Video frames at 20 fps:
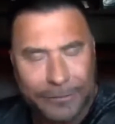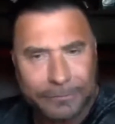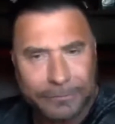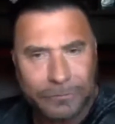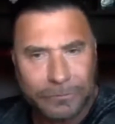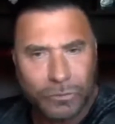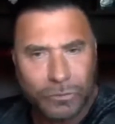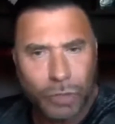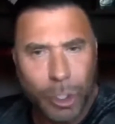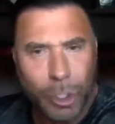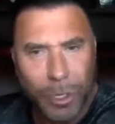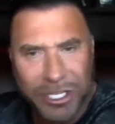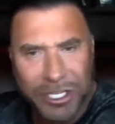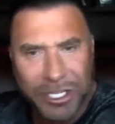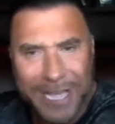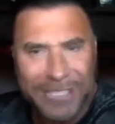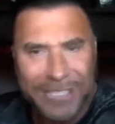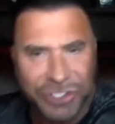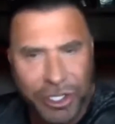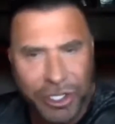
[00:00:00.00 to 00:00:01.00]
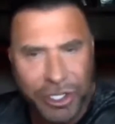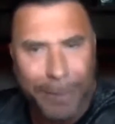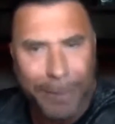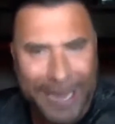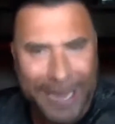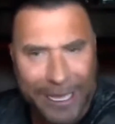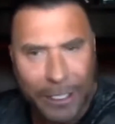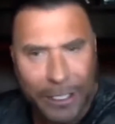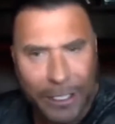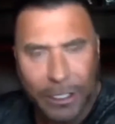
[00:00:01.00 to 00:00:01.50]
You were destined to
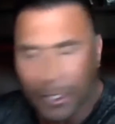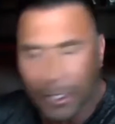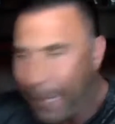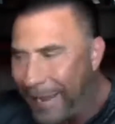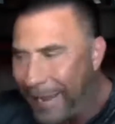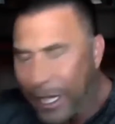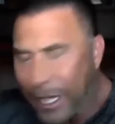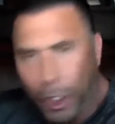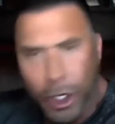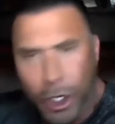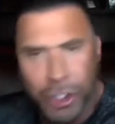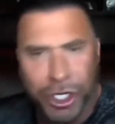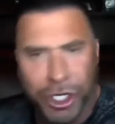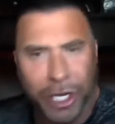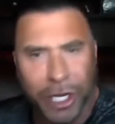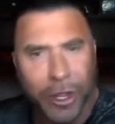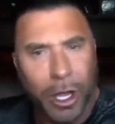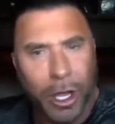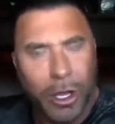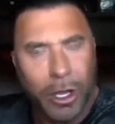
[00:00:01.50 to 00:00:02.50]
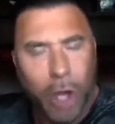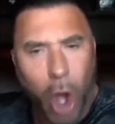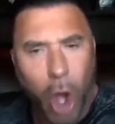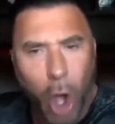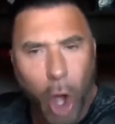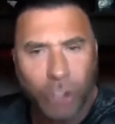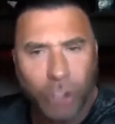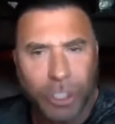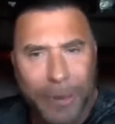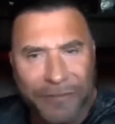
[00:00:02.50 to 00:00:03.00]
be. Let me introduce you to the
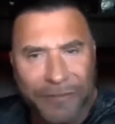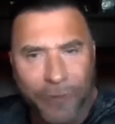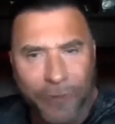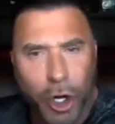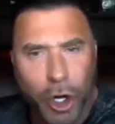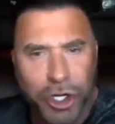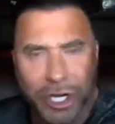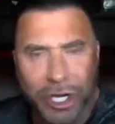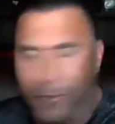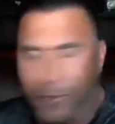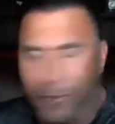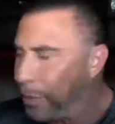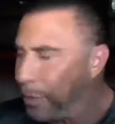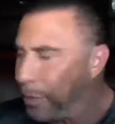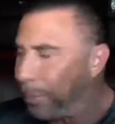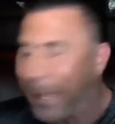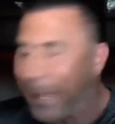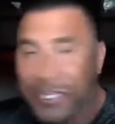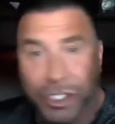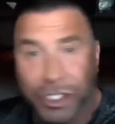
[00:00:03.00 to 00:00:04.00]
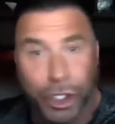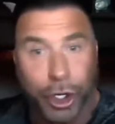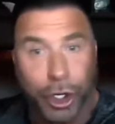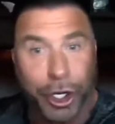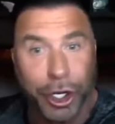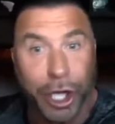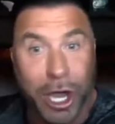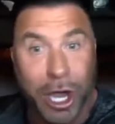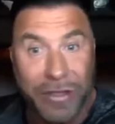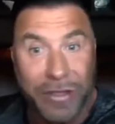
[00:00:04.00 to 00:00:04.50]
ultimate version of you, the places you could have
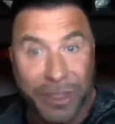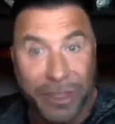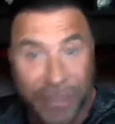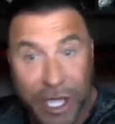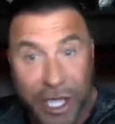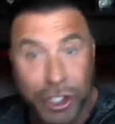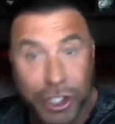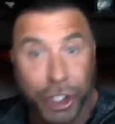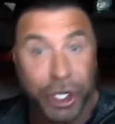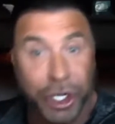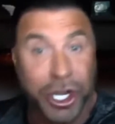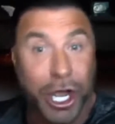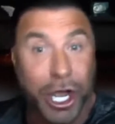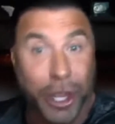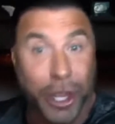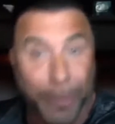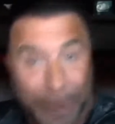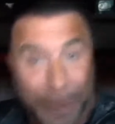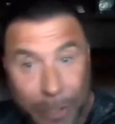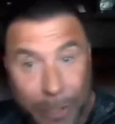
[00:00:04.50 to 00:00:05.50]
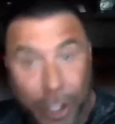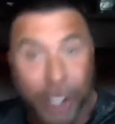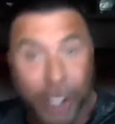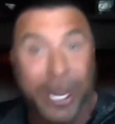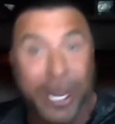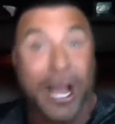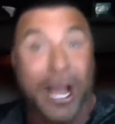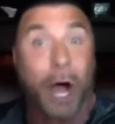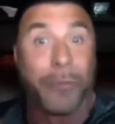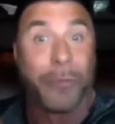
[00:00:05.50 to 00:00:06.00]
gone, the things you could have done, the people you could have
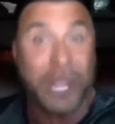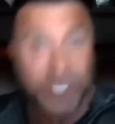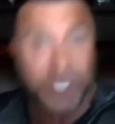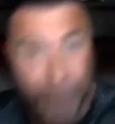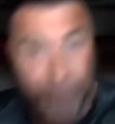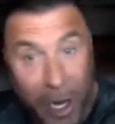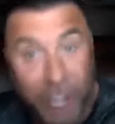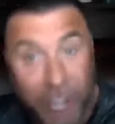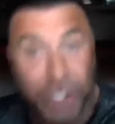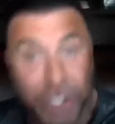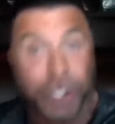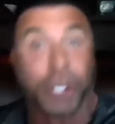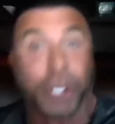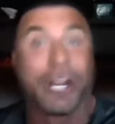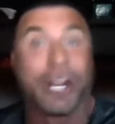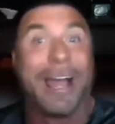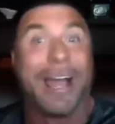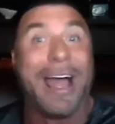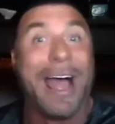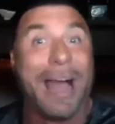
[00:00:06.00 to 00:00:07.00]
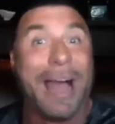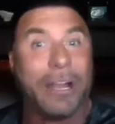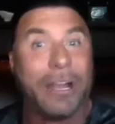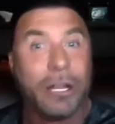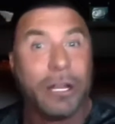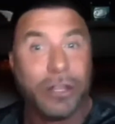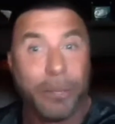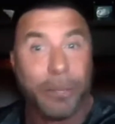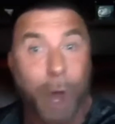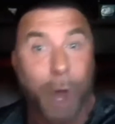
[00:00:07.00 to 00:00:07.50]
helped, the experiences you could have had,
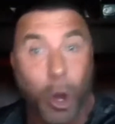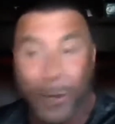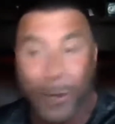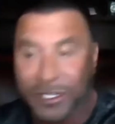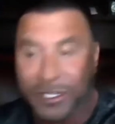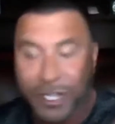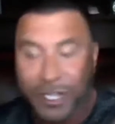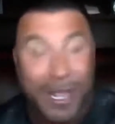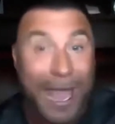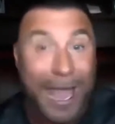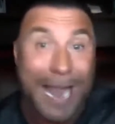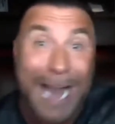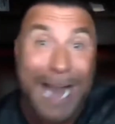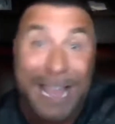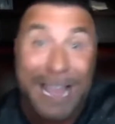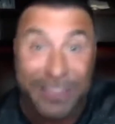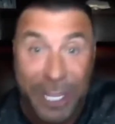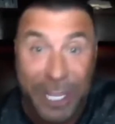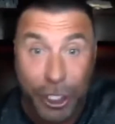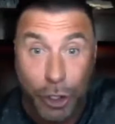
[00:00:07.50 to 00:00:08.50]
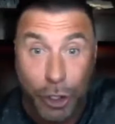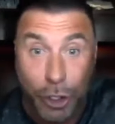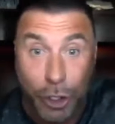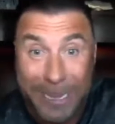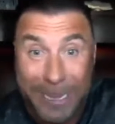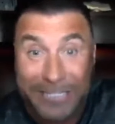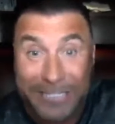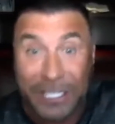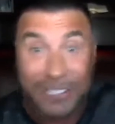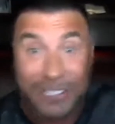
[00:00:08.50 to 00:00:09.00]
the moments. And I think you meet
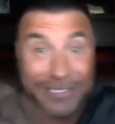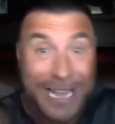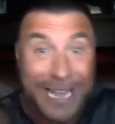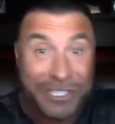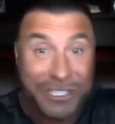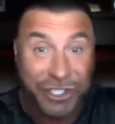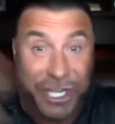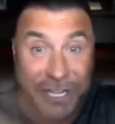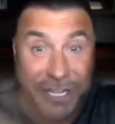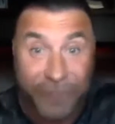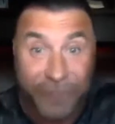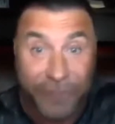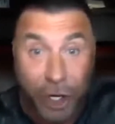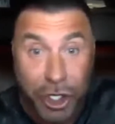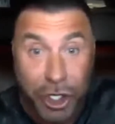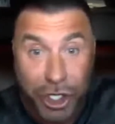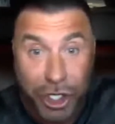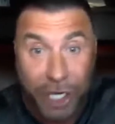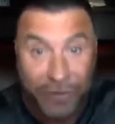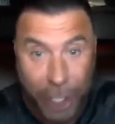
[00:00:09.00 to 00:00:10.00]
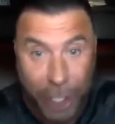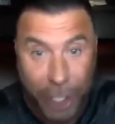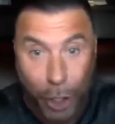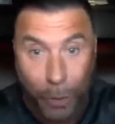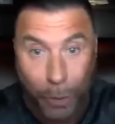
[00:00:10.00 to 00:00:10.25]
the destiny version of you.